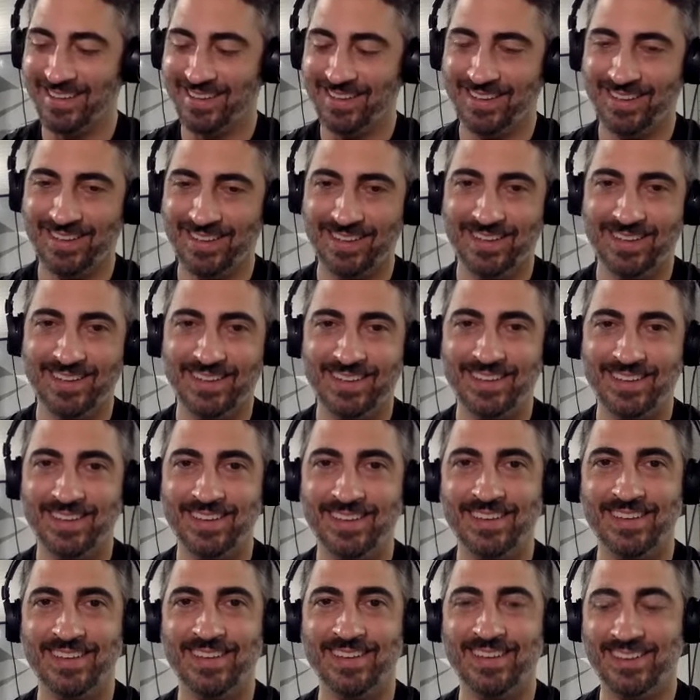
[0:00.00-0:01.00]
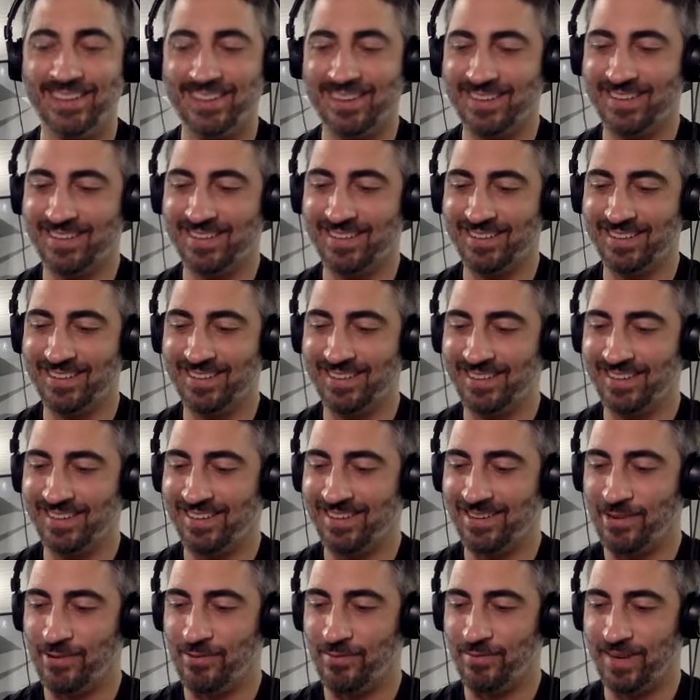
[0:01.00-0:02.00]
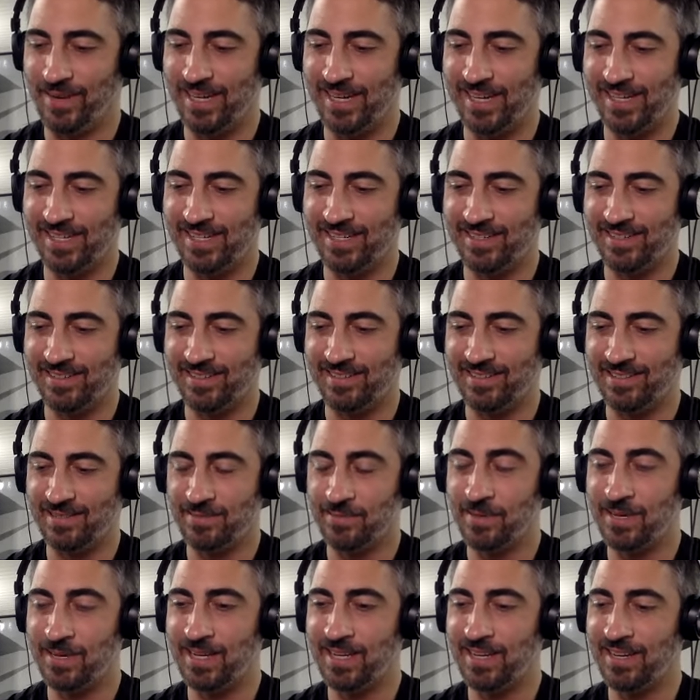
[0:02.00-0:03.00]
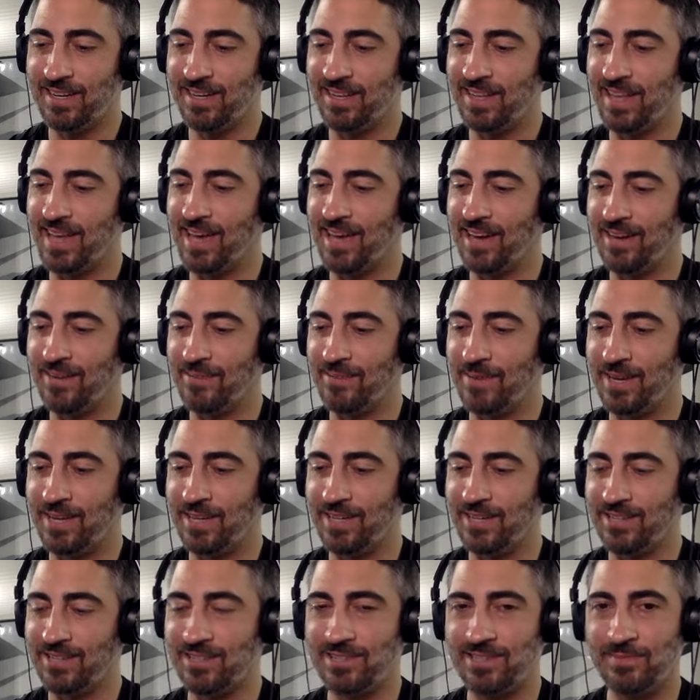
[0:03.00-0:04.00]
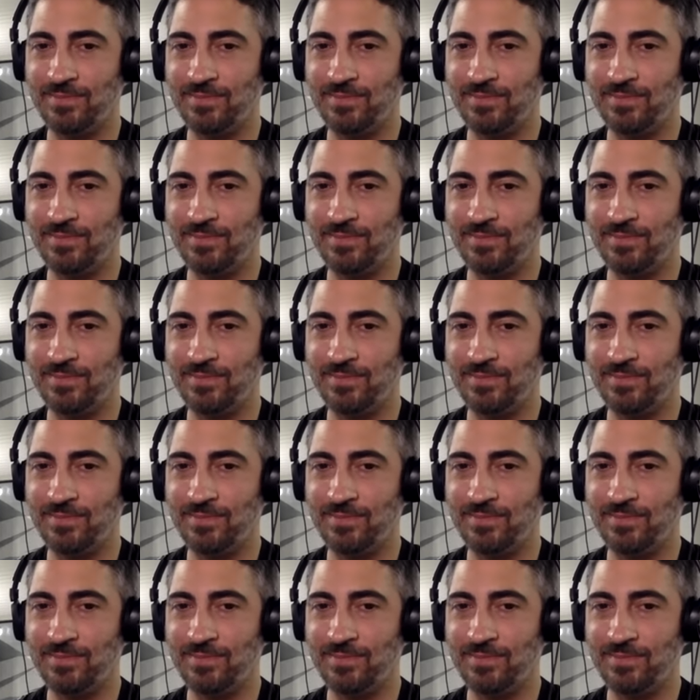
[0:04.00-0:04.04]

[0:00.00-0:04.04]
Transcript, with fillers: the trailer. Oh man! Speaking of that, I might